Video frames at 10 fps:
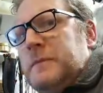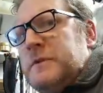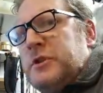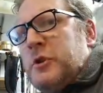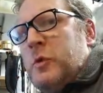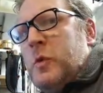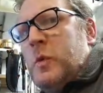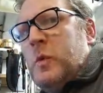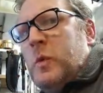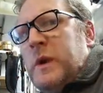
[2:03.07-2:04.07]
So
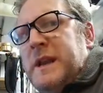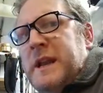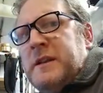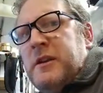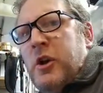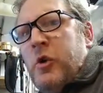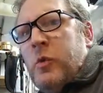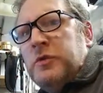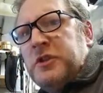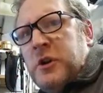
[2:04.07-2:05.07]
we need to know
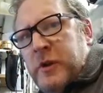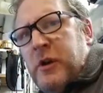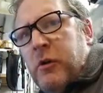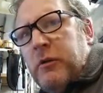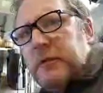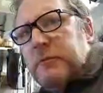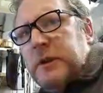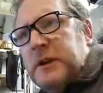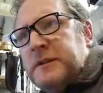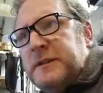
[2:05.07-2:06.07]
what's going on,
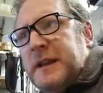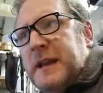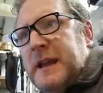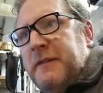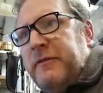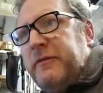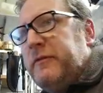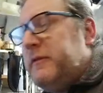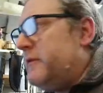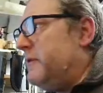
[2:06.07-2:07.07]
because if
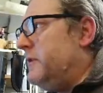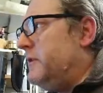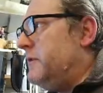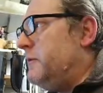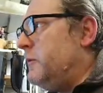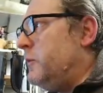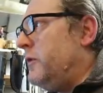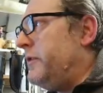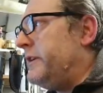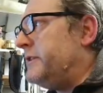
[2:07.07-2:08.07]
what
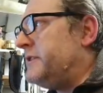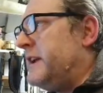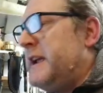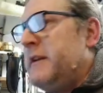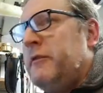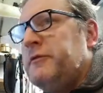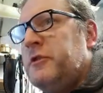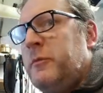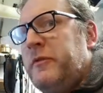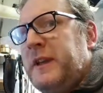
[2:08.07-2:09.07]
they're saying on
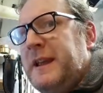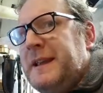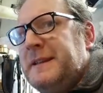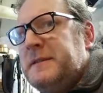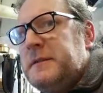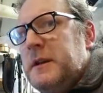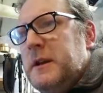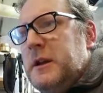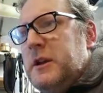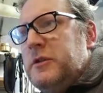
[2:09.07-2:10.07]
top of it is
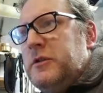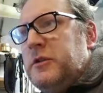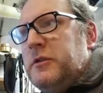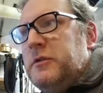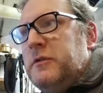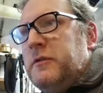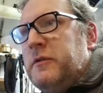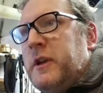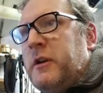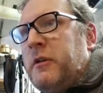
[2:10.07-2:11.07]
that
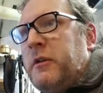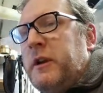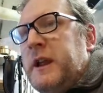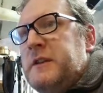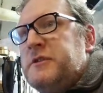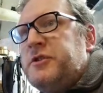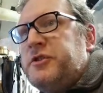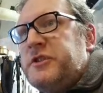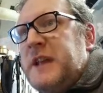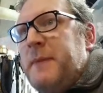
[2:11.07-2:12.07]
they're
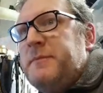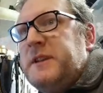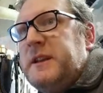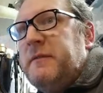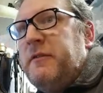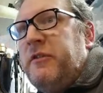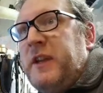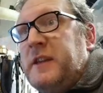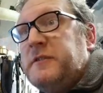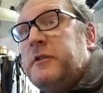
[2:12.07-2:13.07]
intercepting
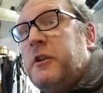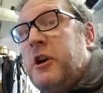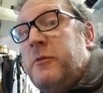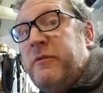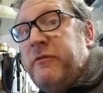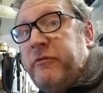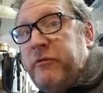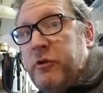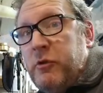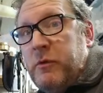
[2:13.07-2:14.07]
things that are coming
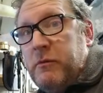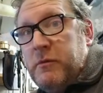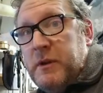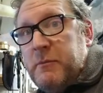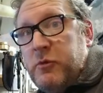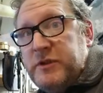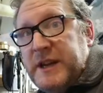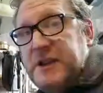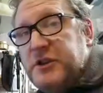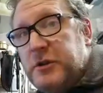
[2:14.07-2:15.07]
through
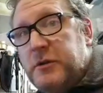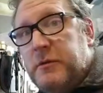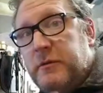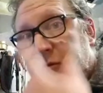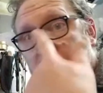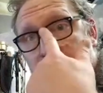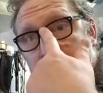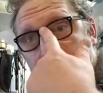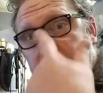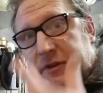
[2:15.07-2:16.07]
importation from
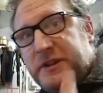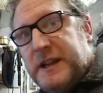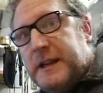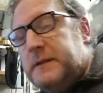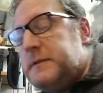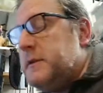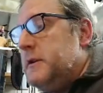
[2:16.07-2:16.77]
overseas,